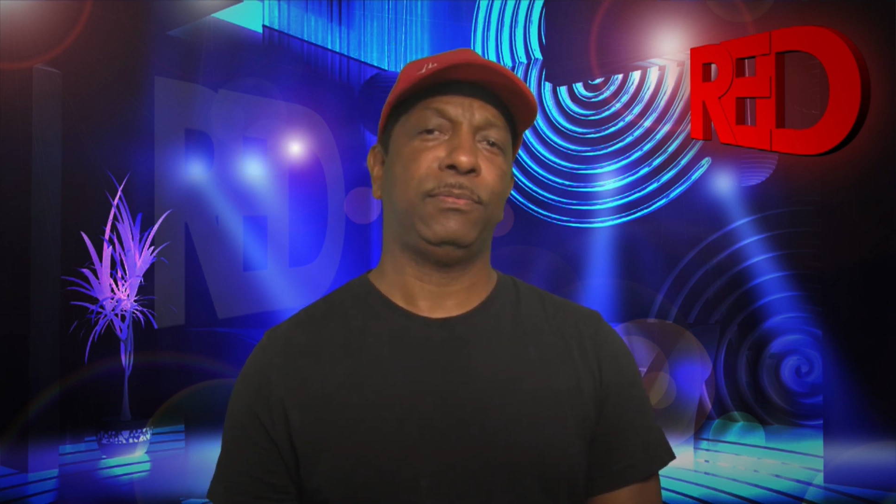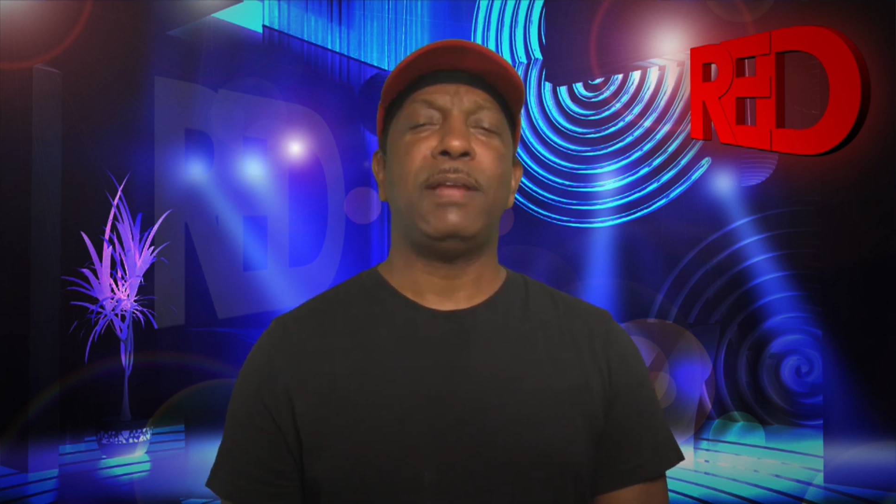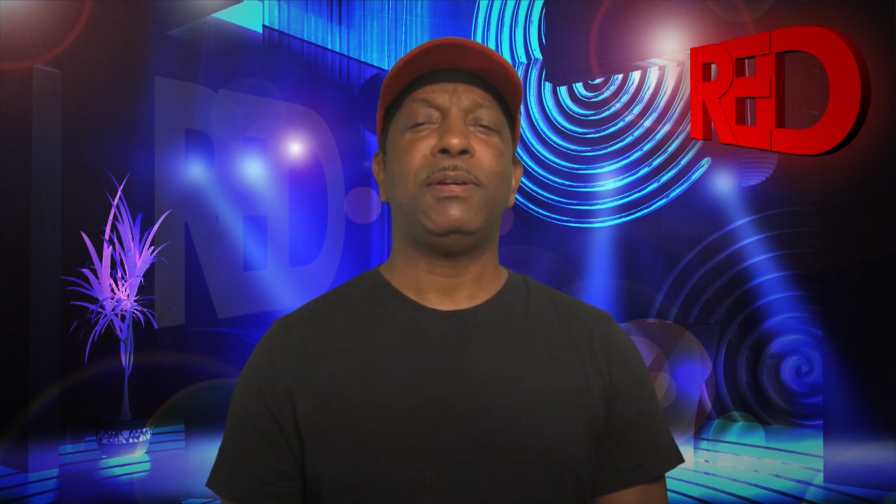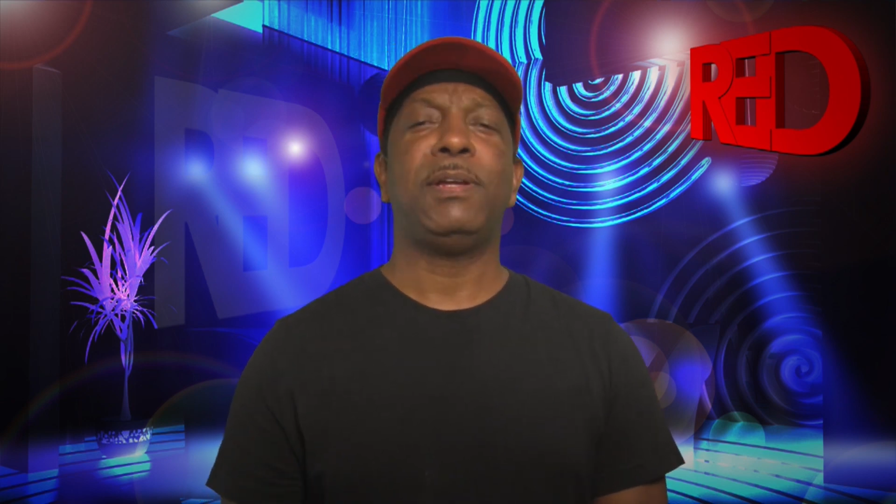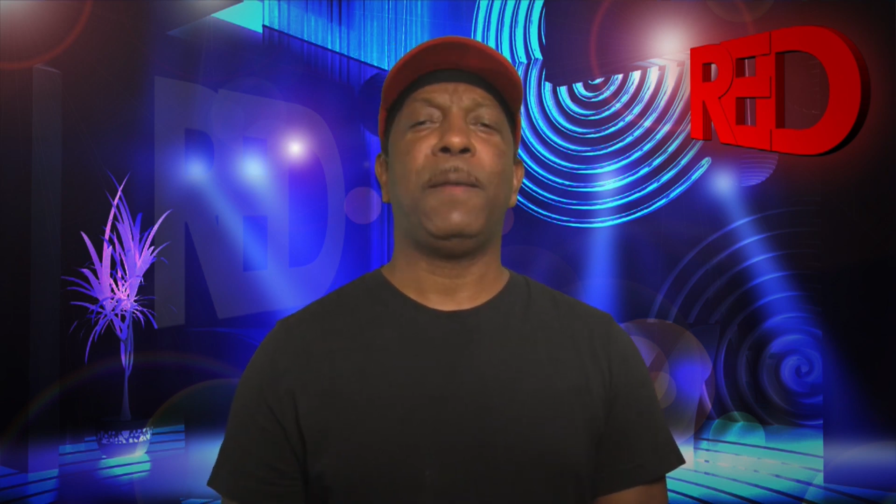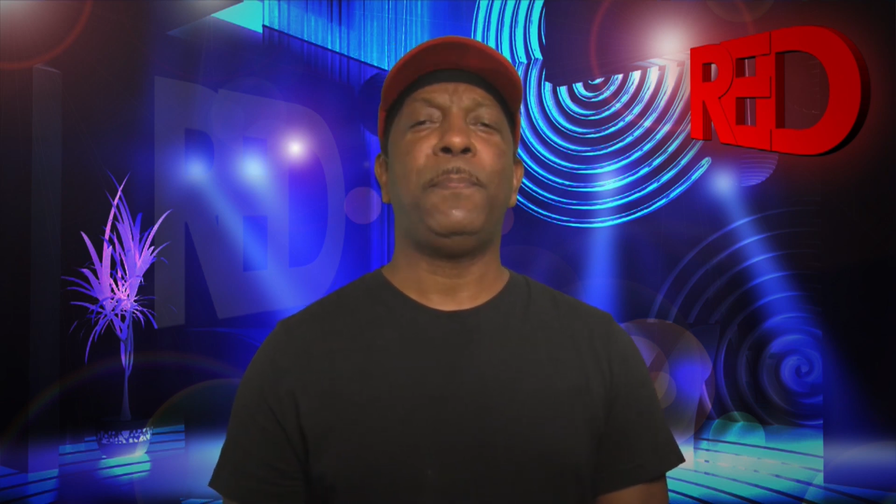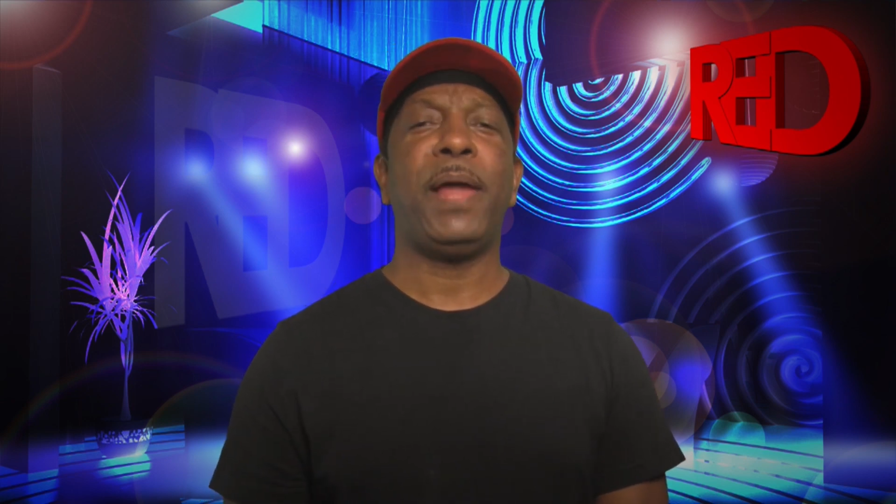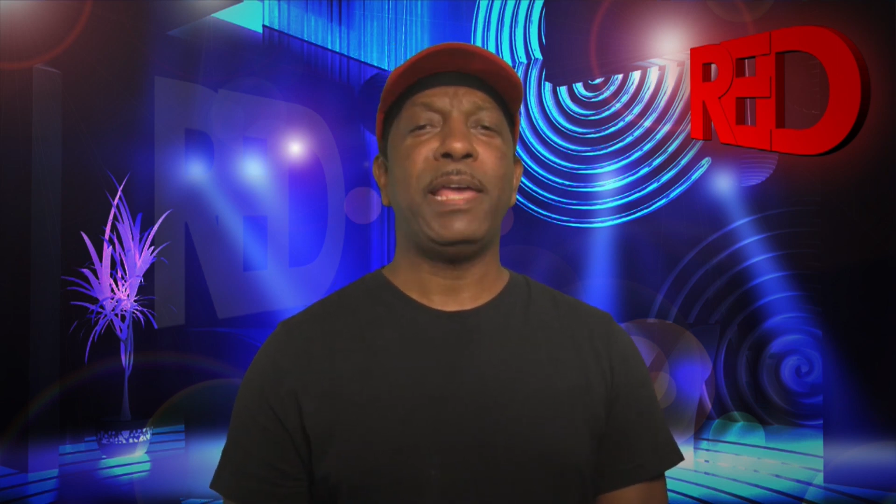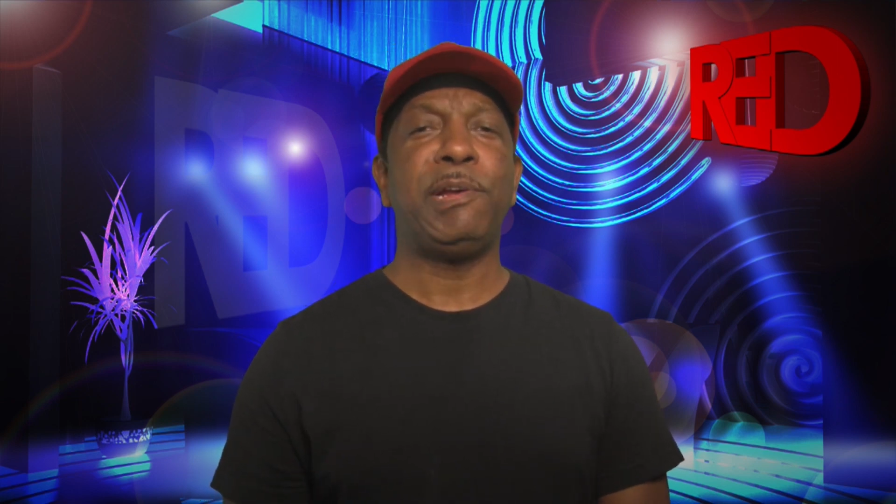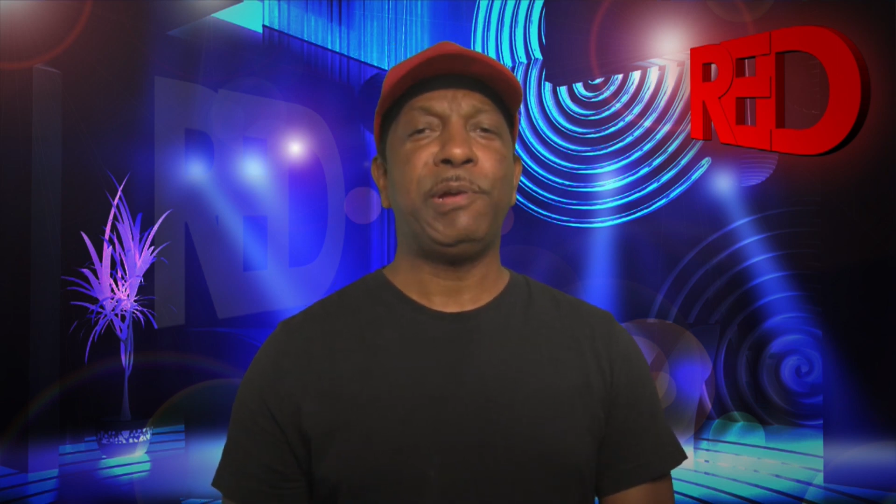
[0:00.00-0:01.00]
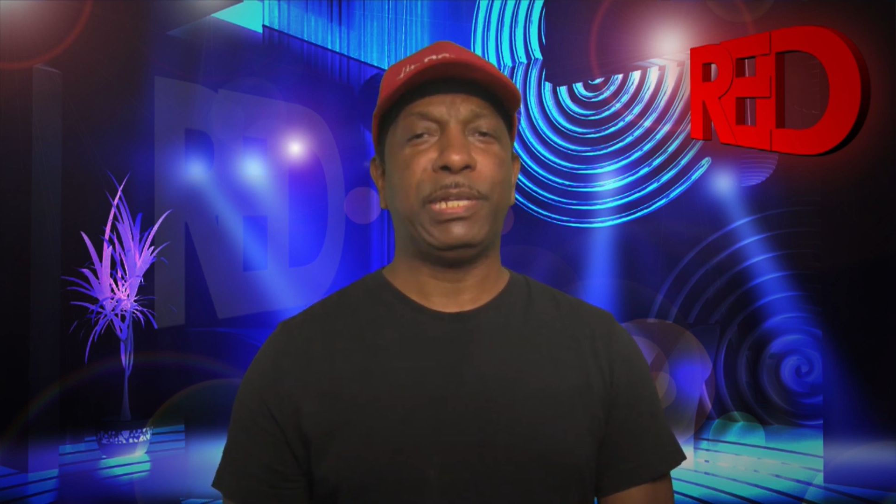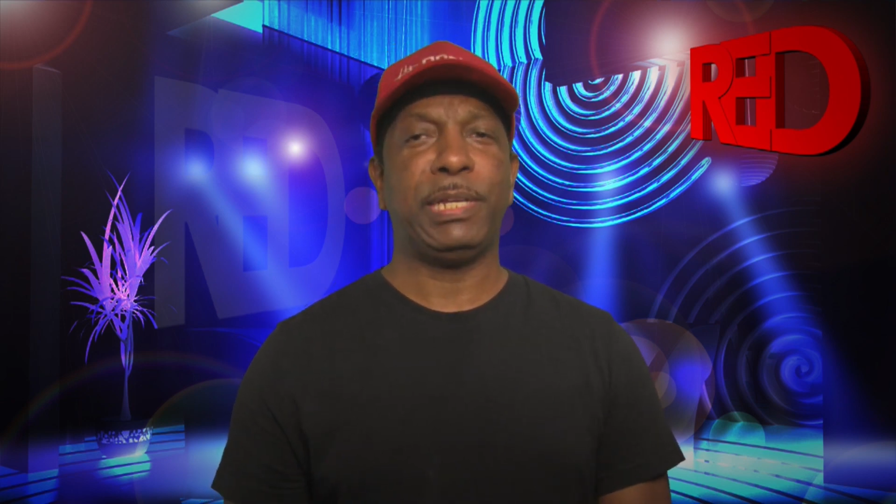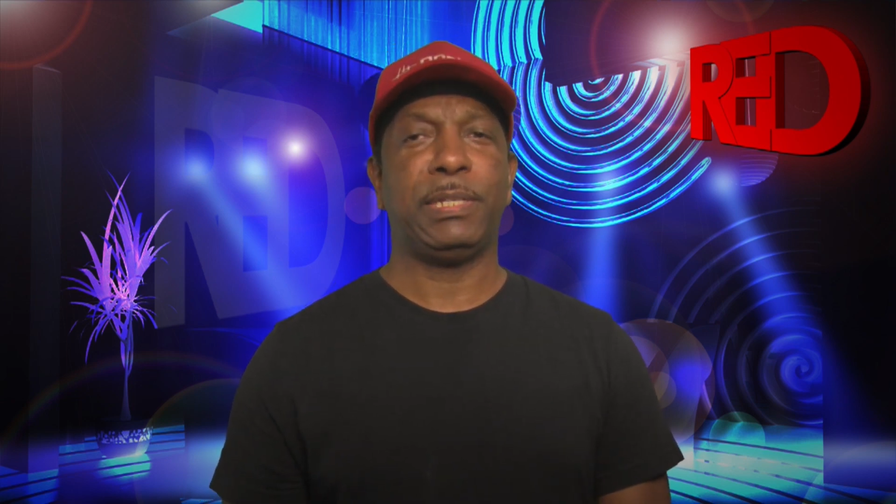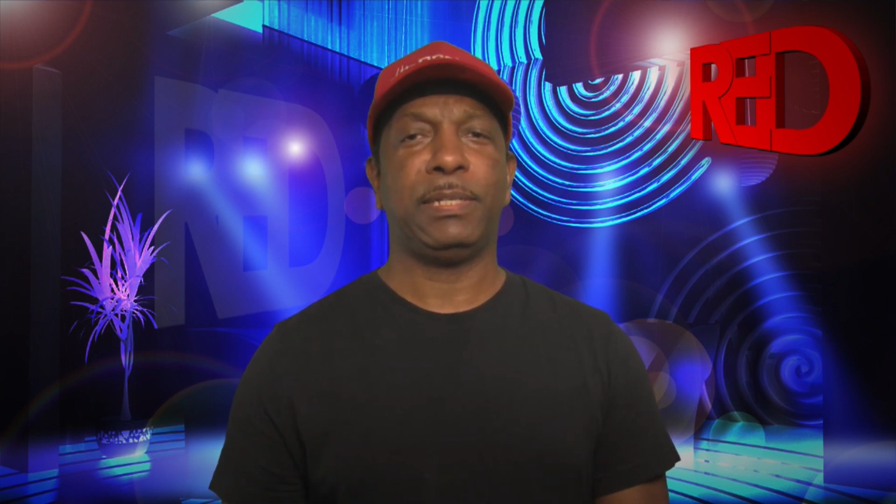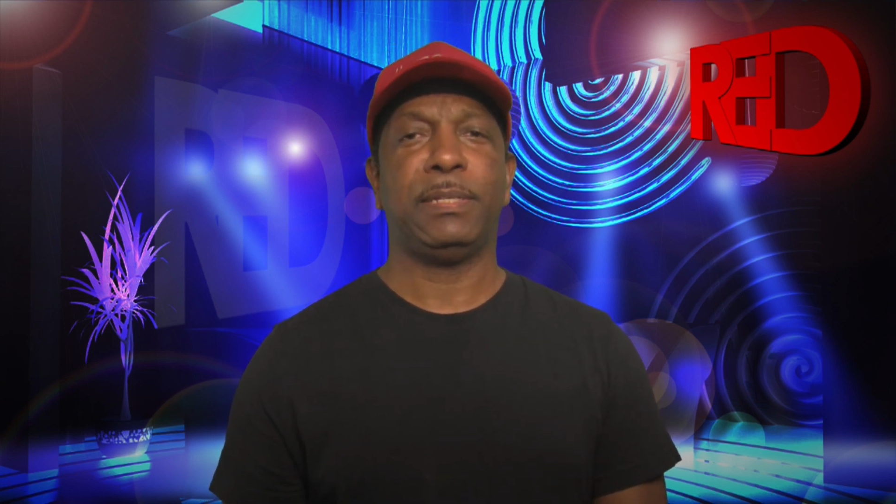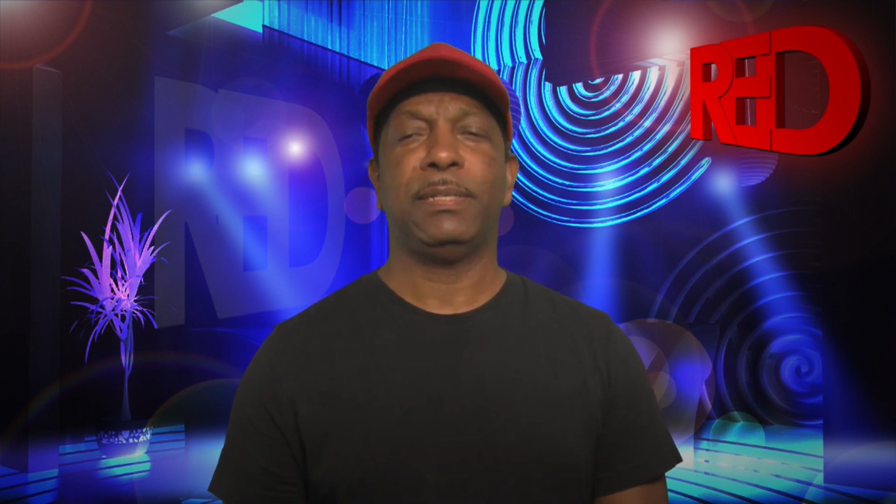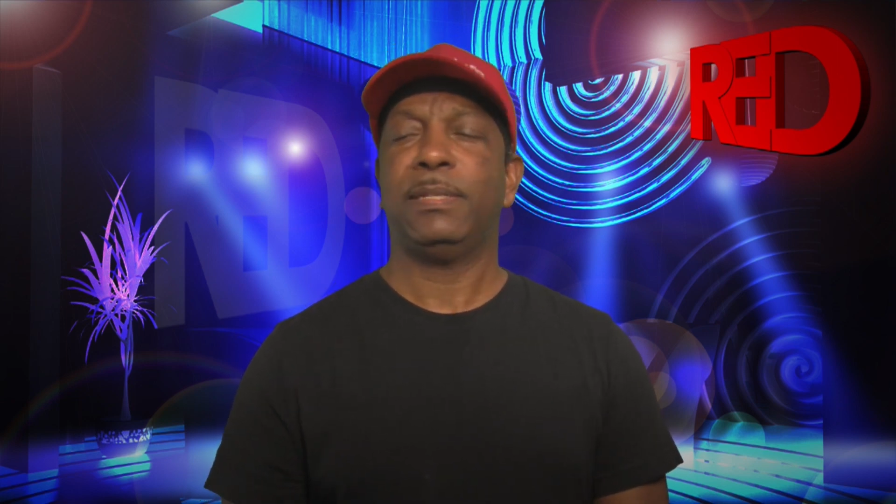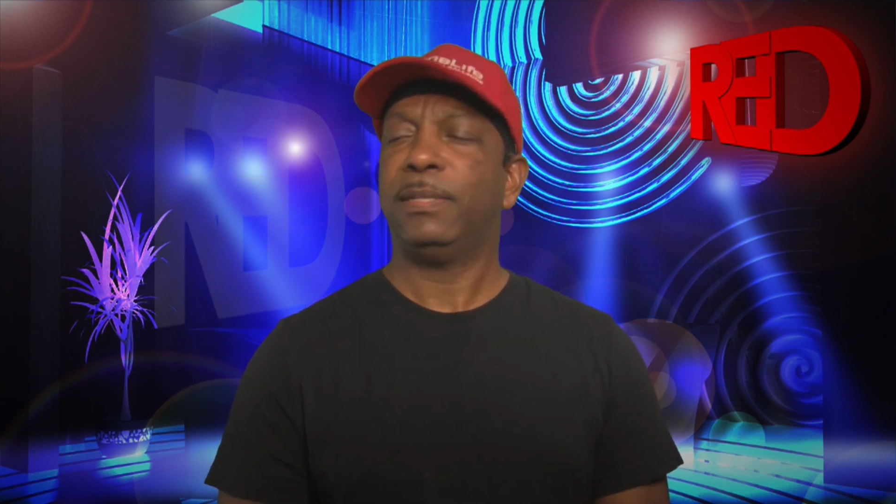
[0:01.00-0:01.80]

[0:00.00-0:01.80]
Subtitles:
And you could apply critics